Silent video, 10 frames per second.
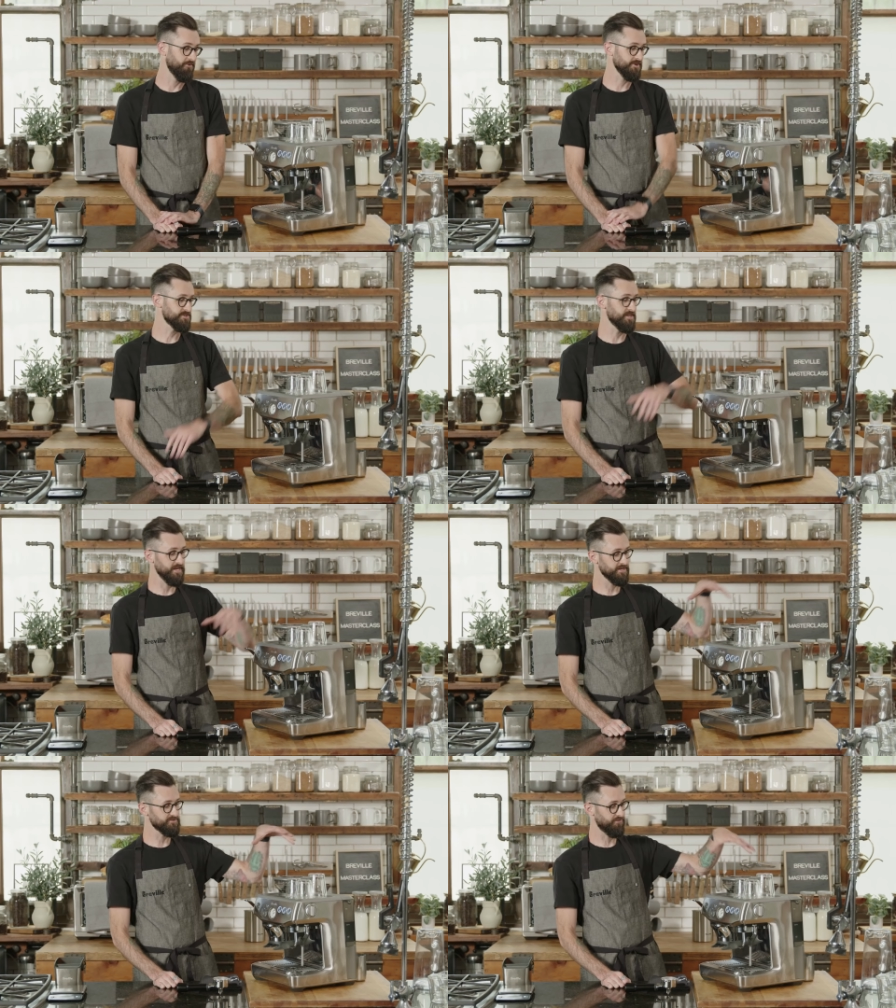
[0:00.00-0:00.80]
First
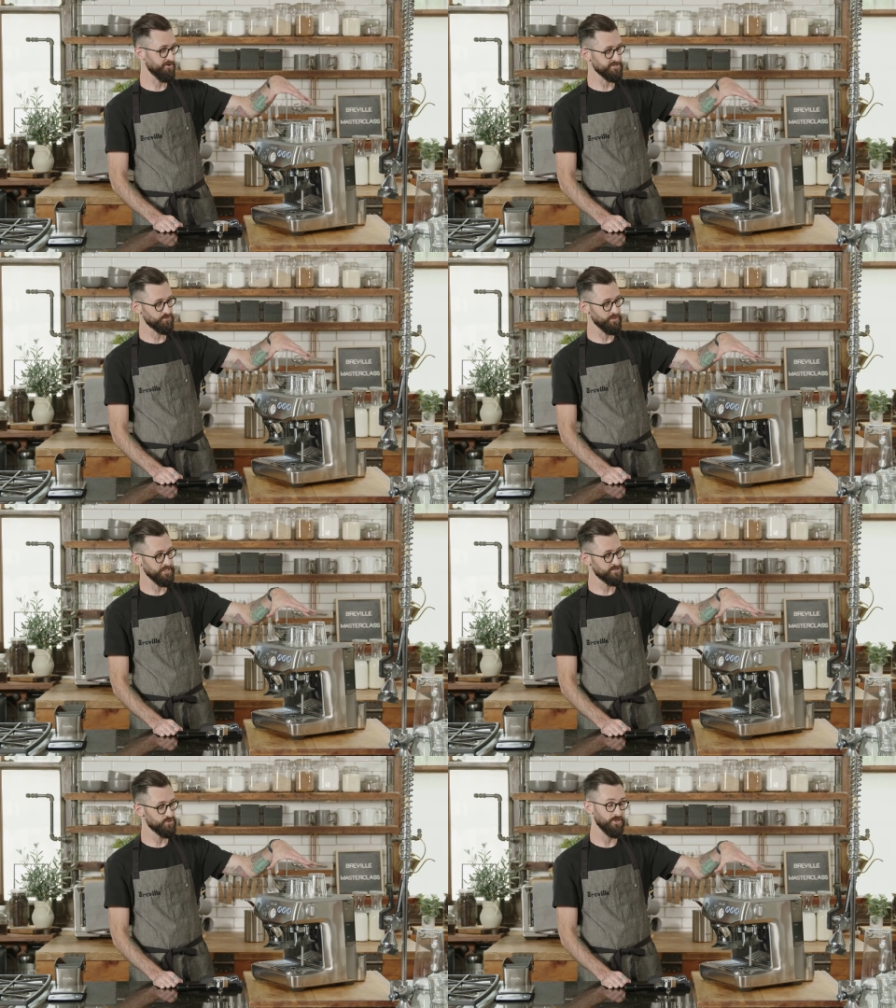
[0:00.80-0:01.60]
things first, we
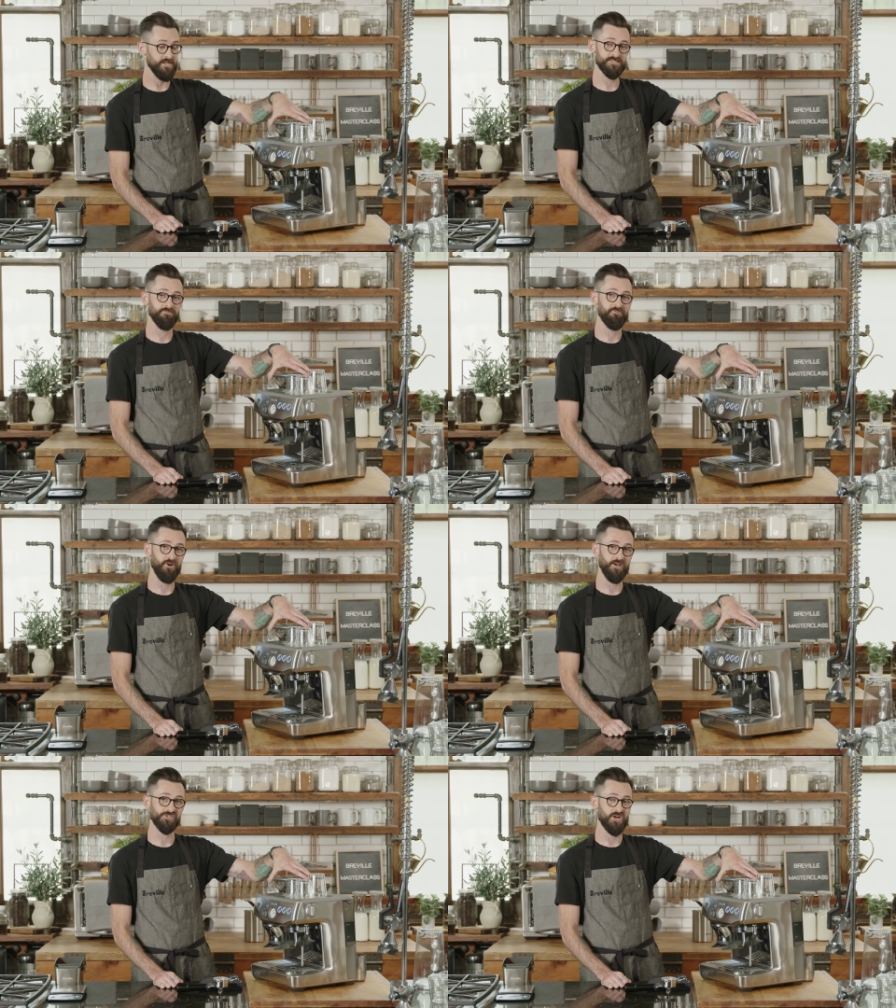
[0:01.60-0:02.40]
need to get some
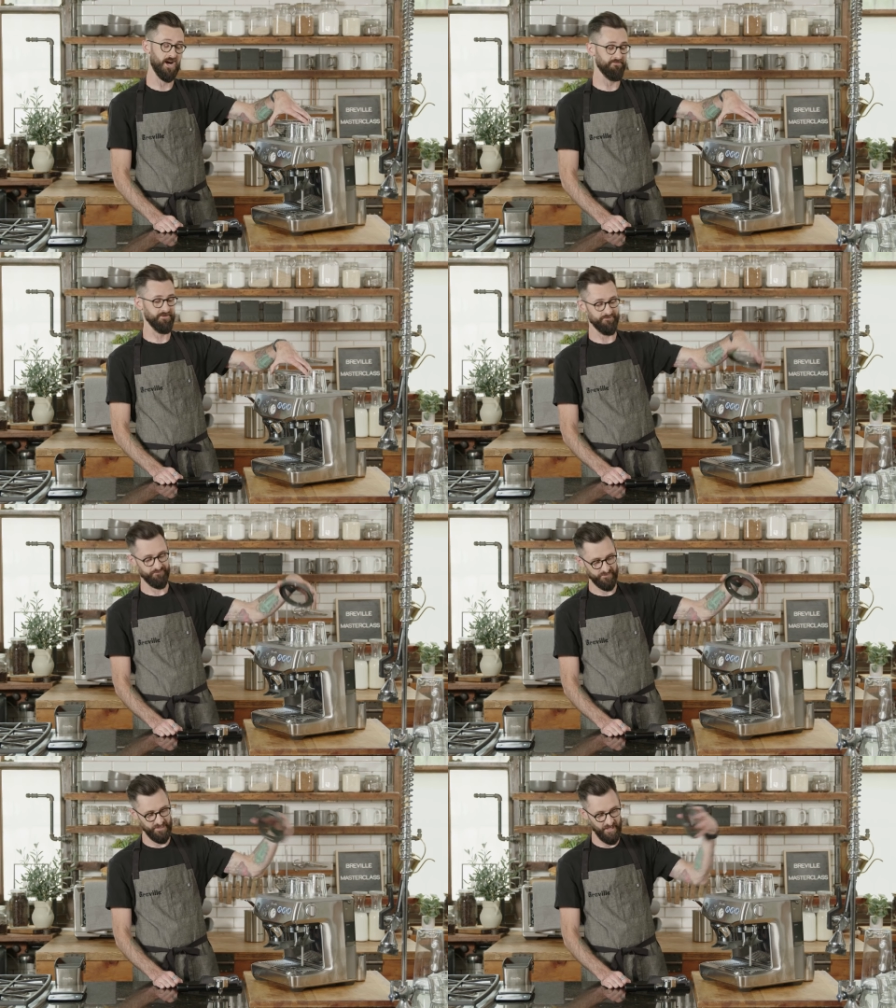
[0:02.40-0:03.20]
fresh coffee.
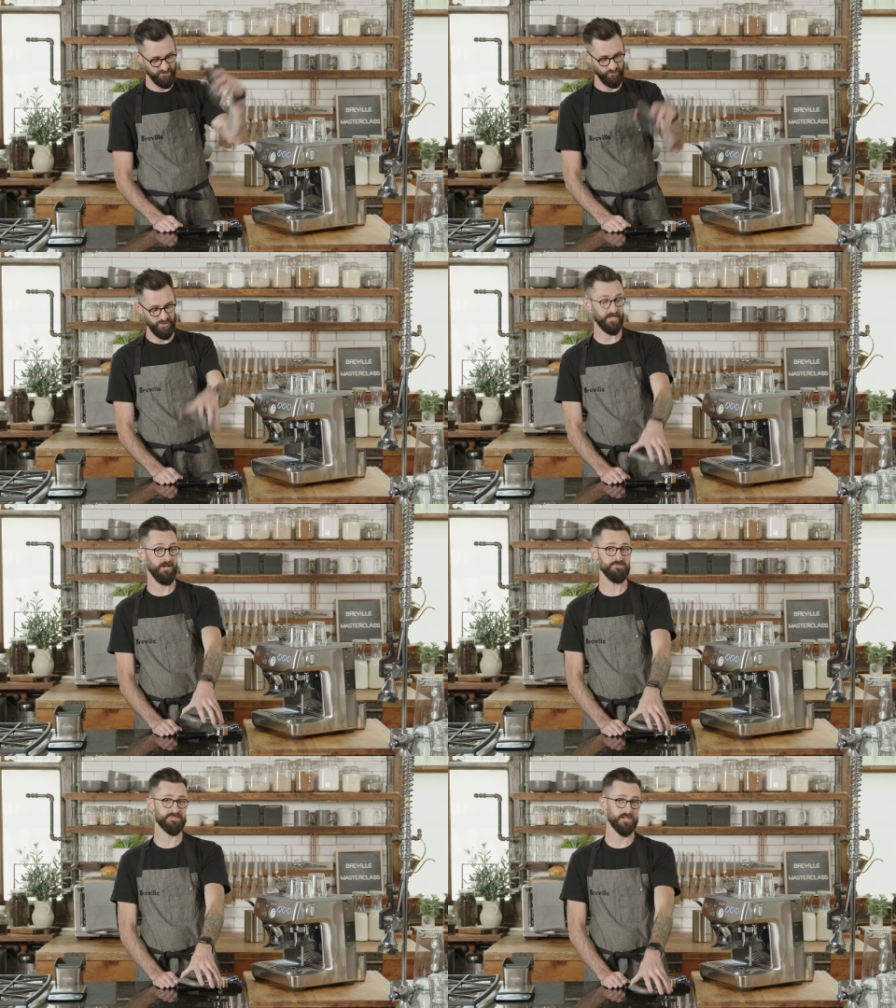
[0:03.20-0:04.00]
Now, when it
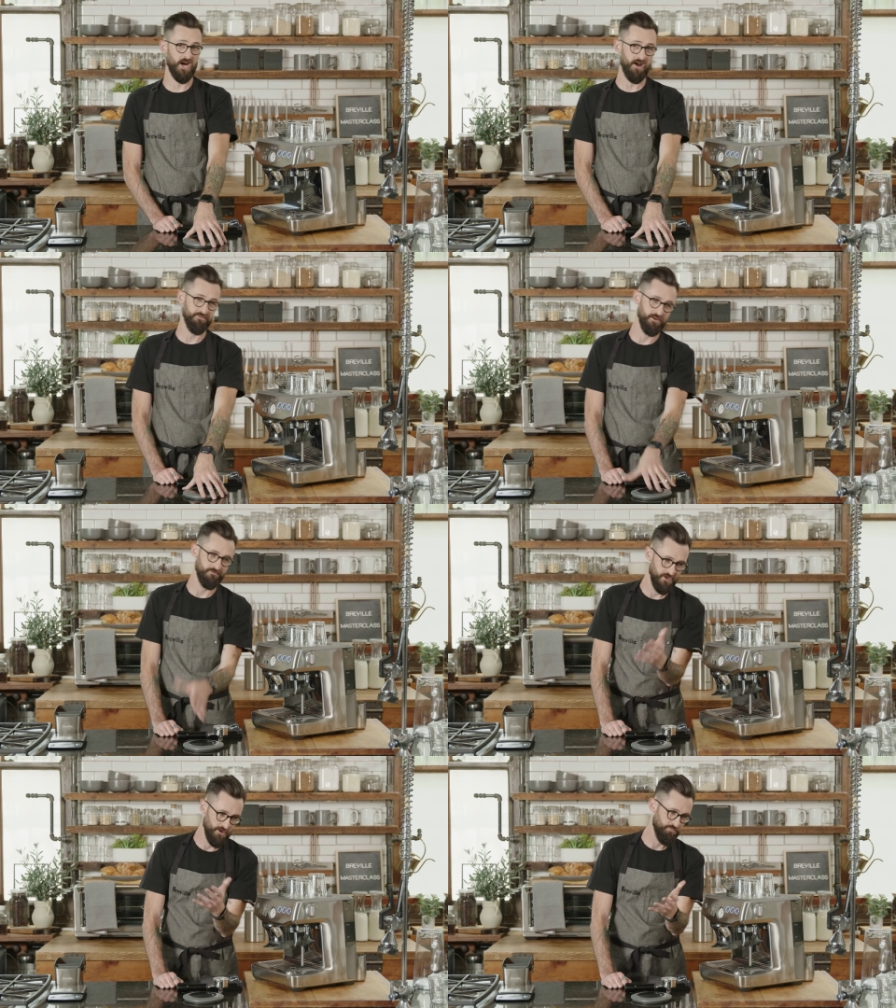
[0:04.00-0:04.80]
comes to coffee,
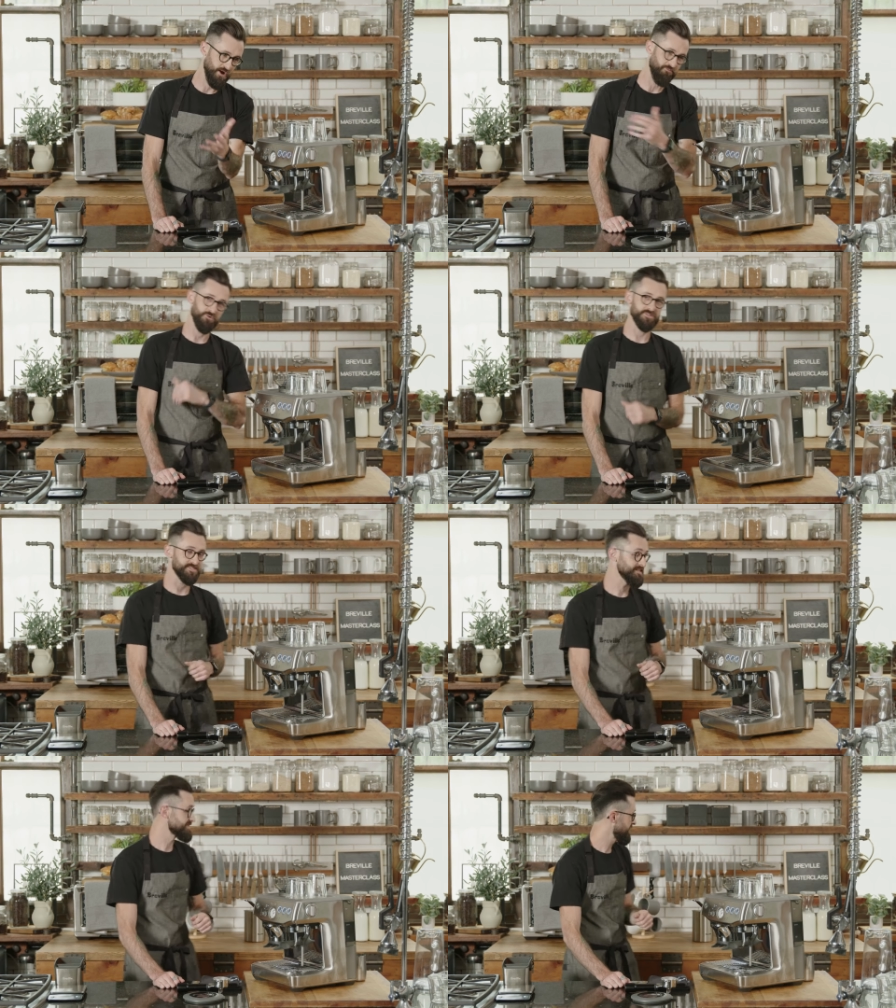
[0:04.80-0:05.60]
preference is